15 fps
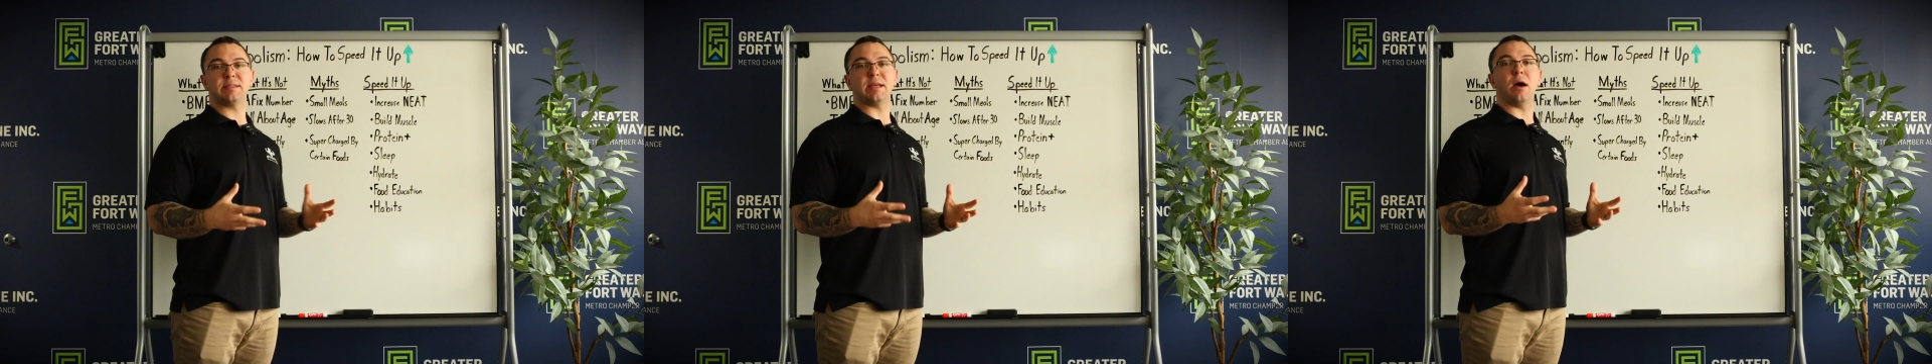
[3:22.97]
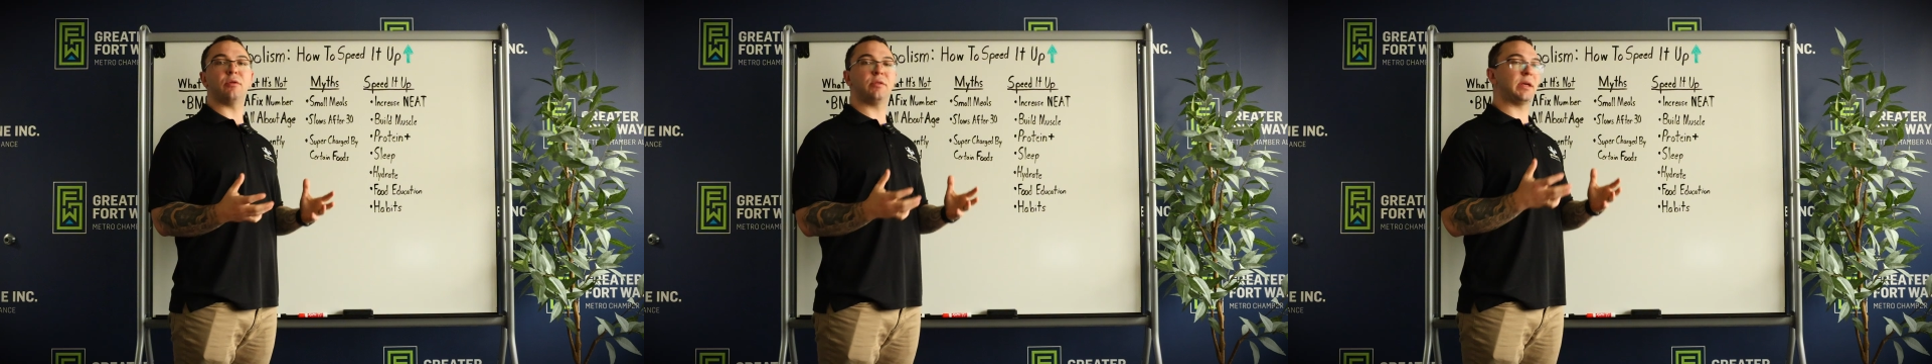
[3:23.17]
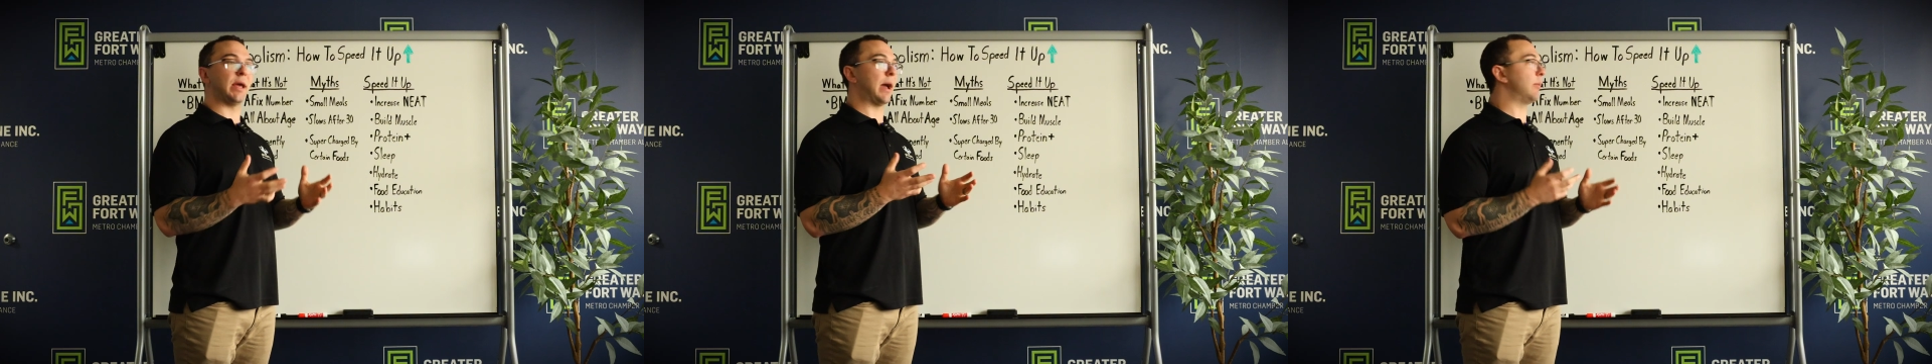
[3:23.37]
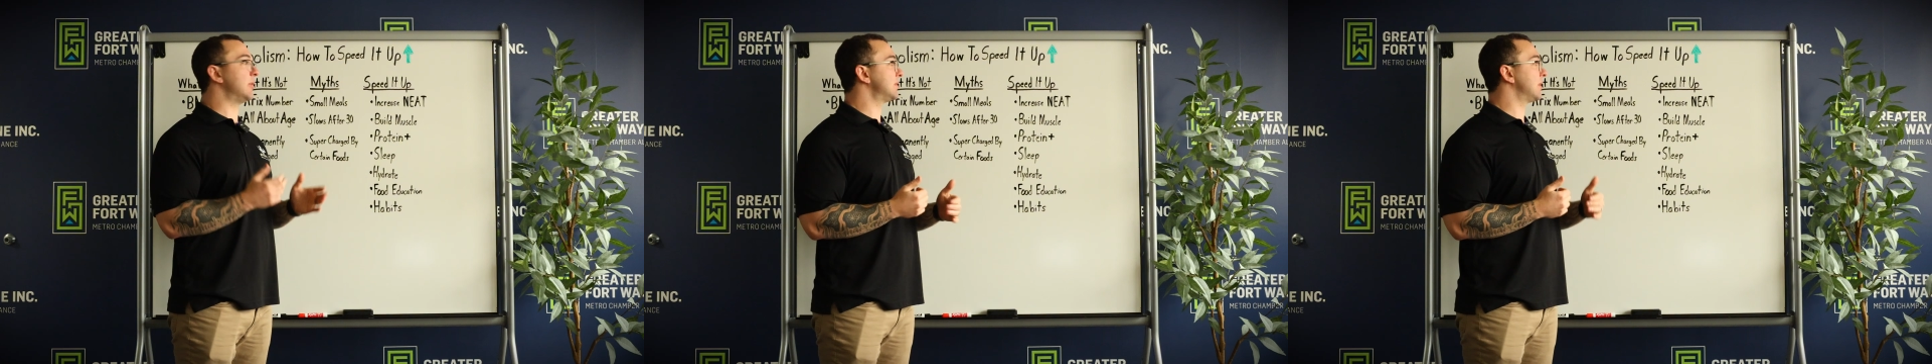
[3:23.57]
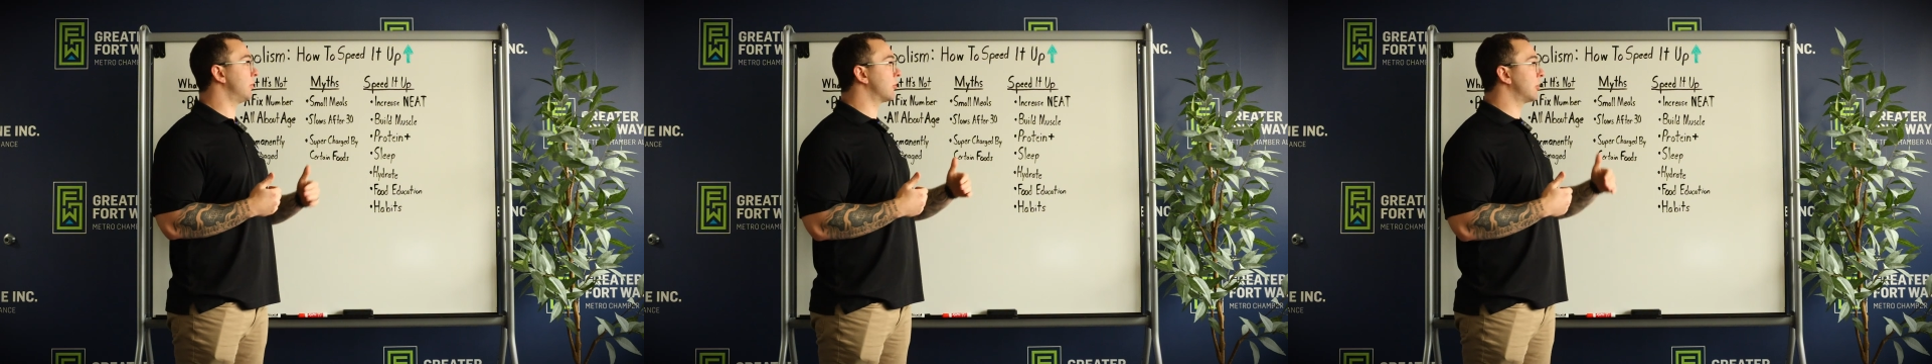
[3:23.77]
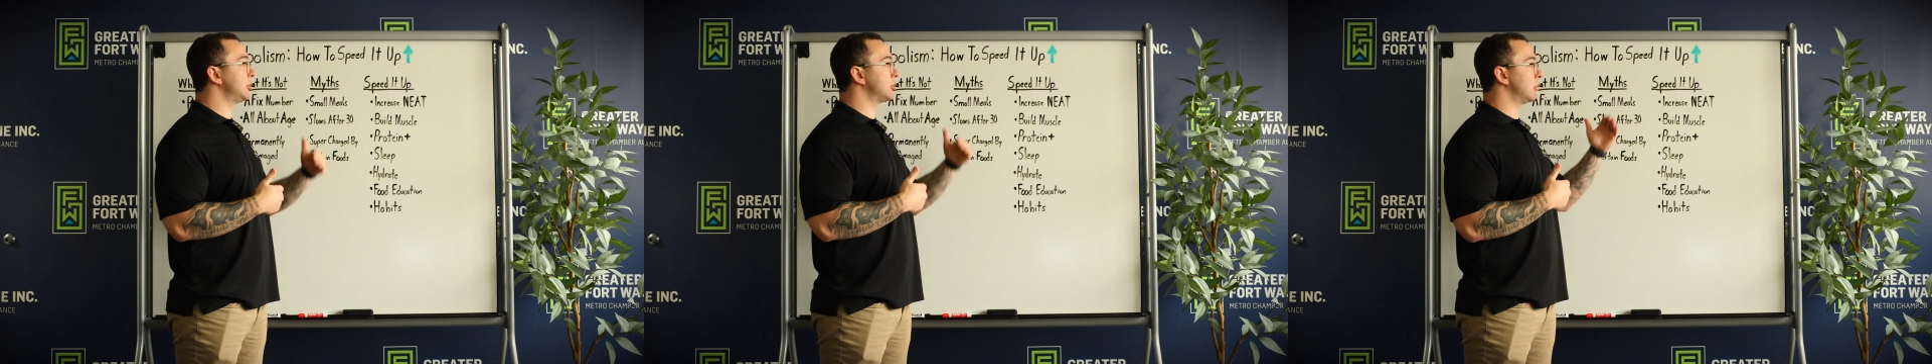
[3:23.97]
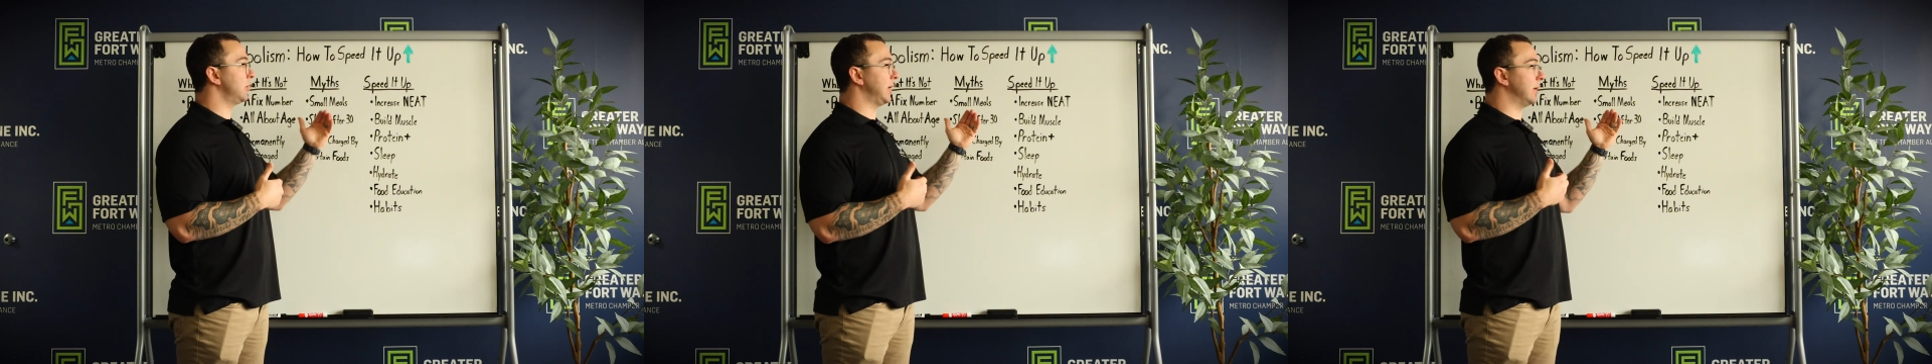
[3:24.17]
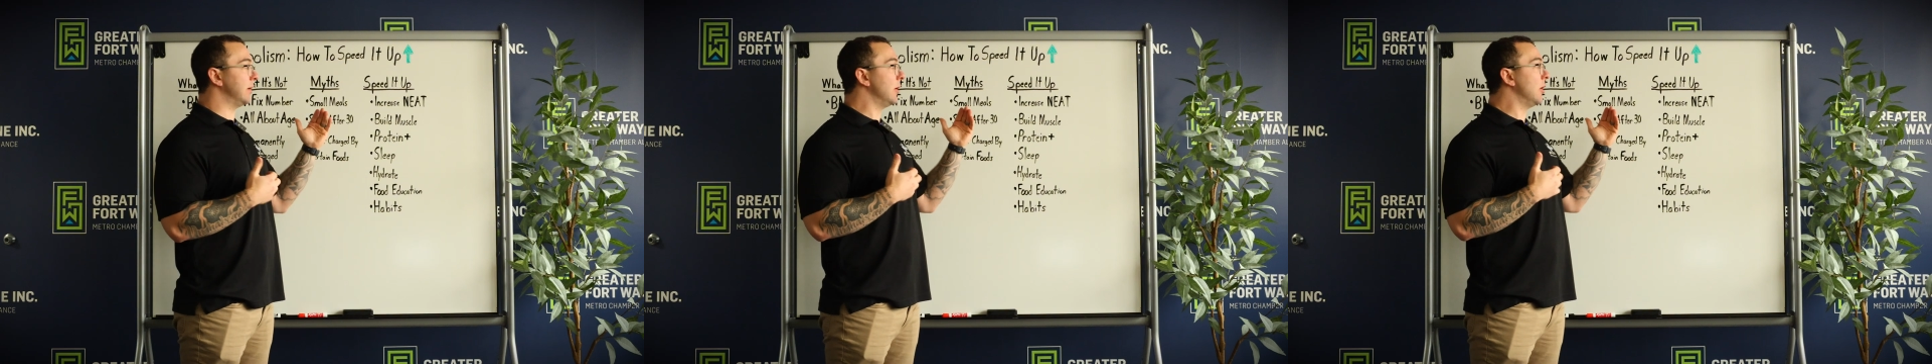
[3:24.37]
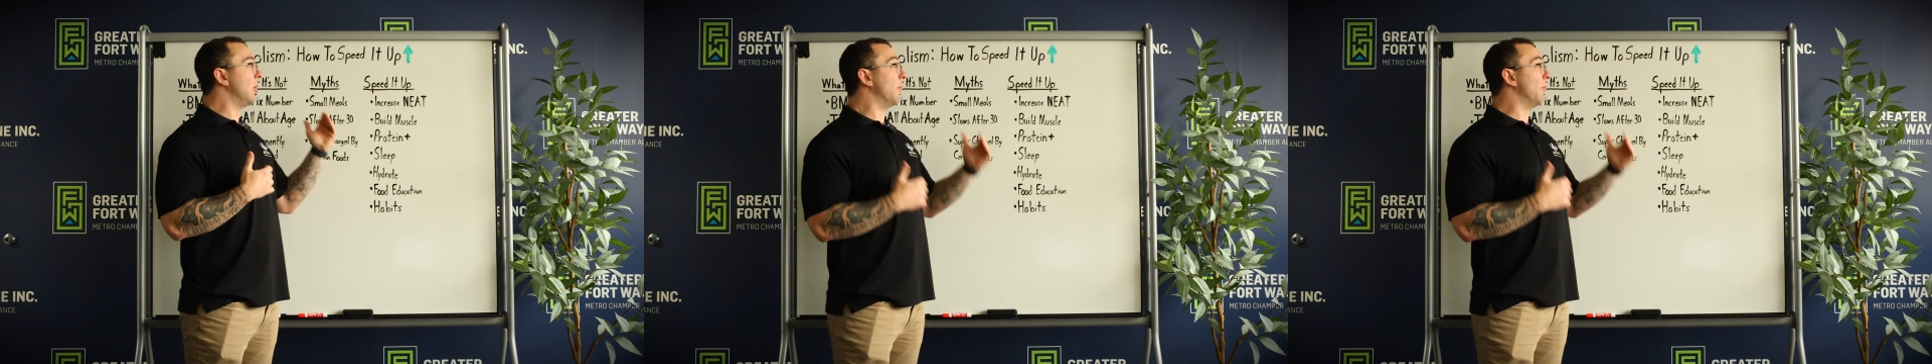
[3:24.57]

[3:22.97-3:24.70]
of these healthy habits that'll increase your NEAT.